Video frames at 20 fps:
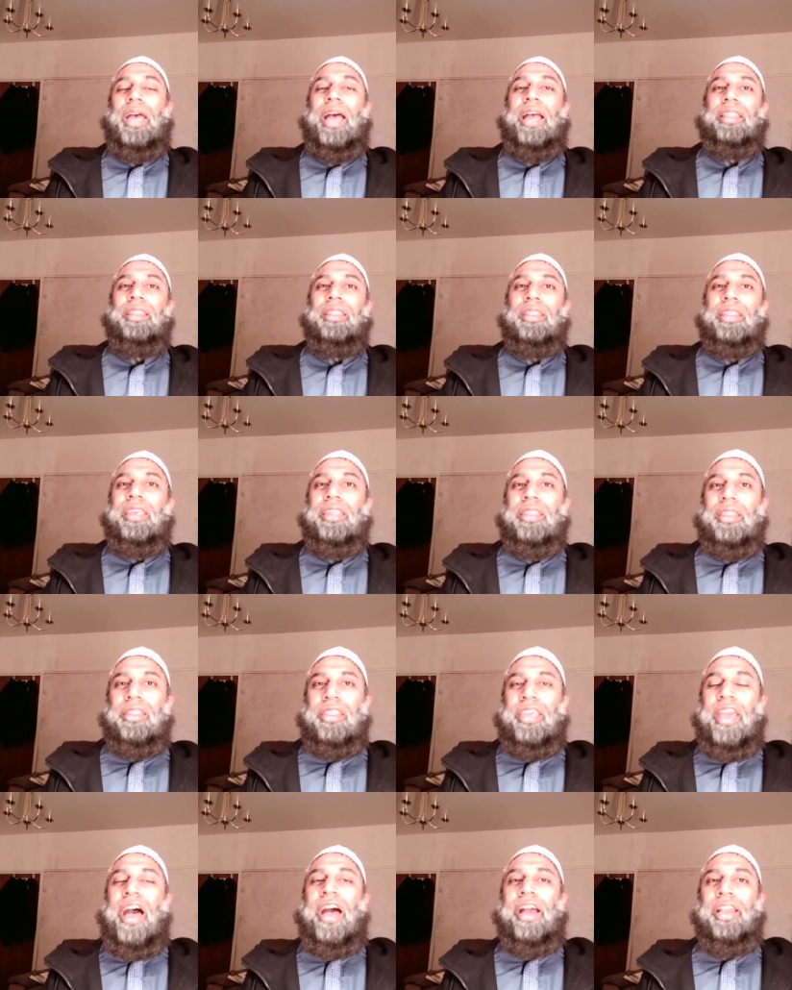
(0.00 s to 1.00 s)
and
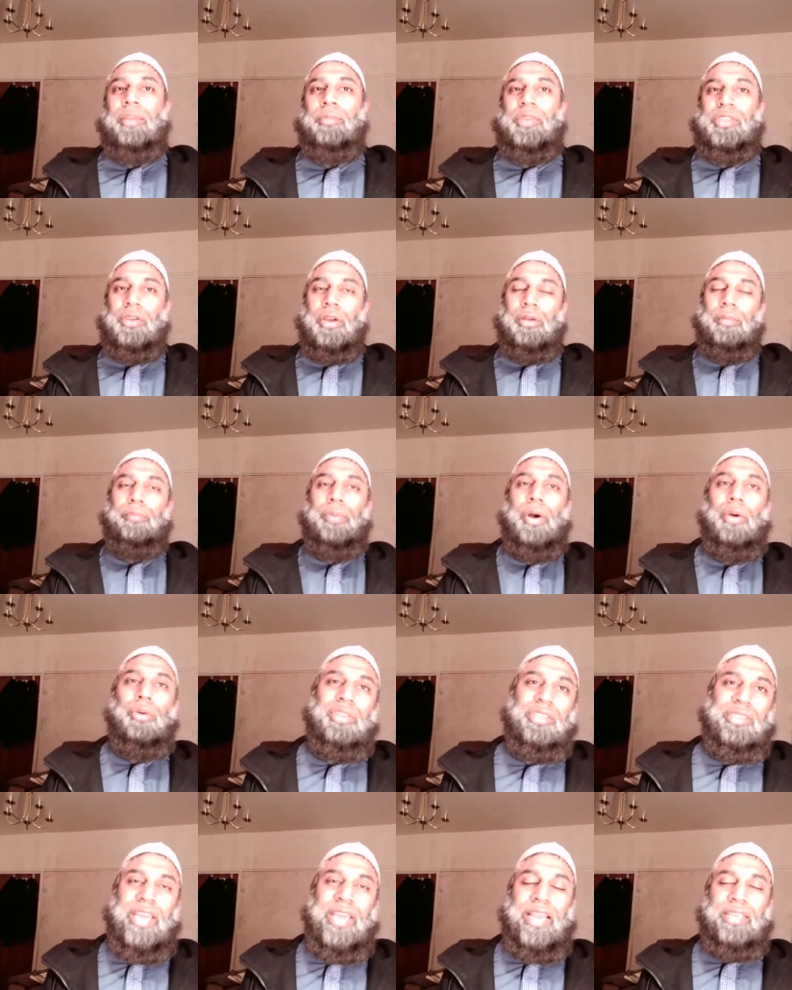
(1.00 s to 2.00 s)
the arguments on both
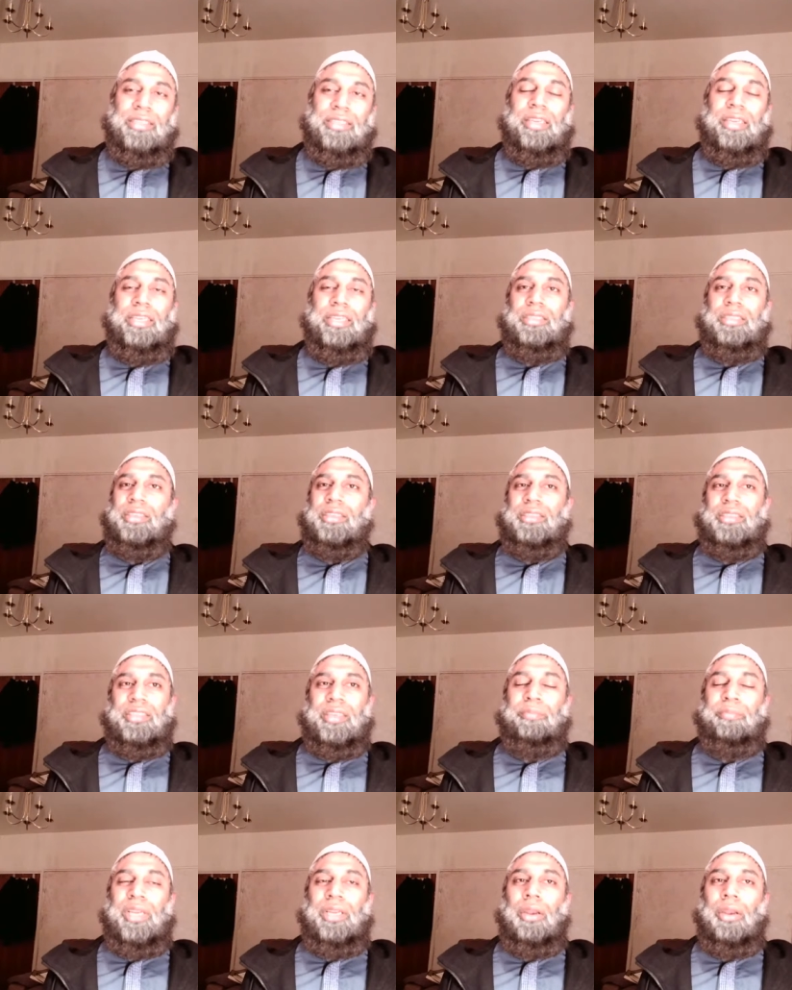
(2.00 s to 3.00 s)
sides is just
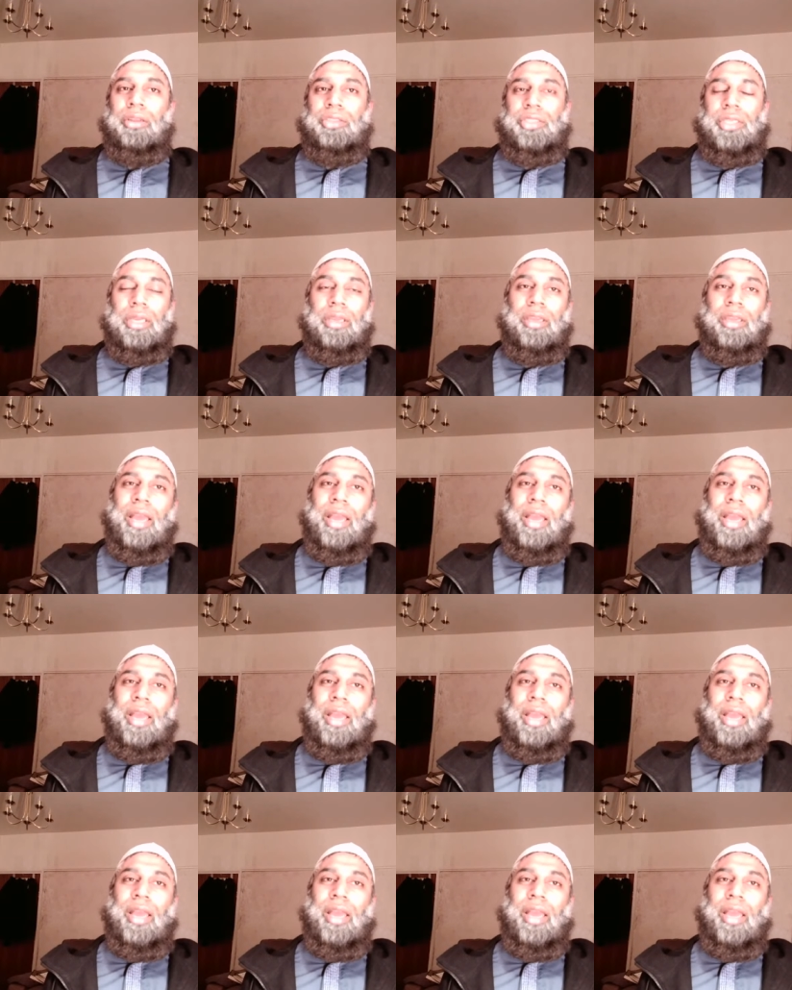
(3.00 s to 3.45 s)
simply logic.